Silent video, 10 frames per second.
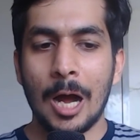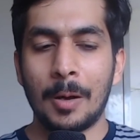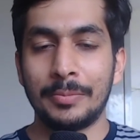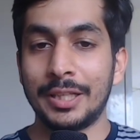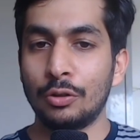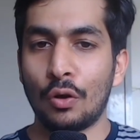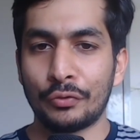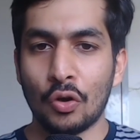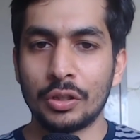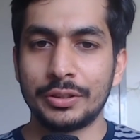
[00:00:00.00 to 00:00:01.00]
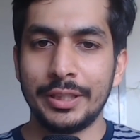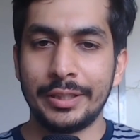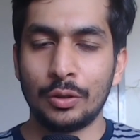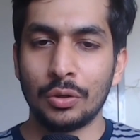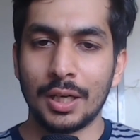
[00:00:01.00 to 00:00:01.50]
then you of course
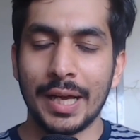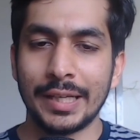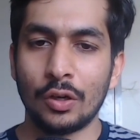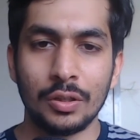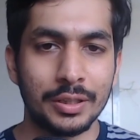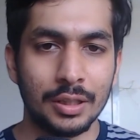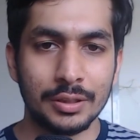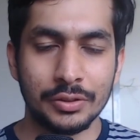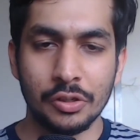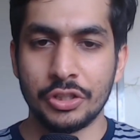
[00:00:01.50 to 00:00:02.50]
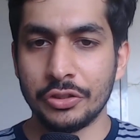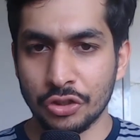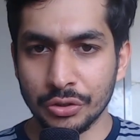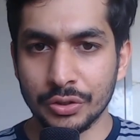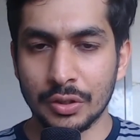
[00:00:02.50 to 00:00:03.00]
need to rely on search
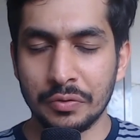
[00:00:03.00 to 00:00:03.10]
engines,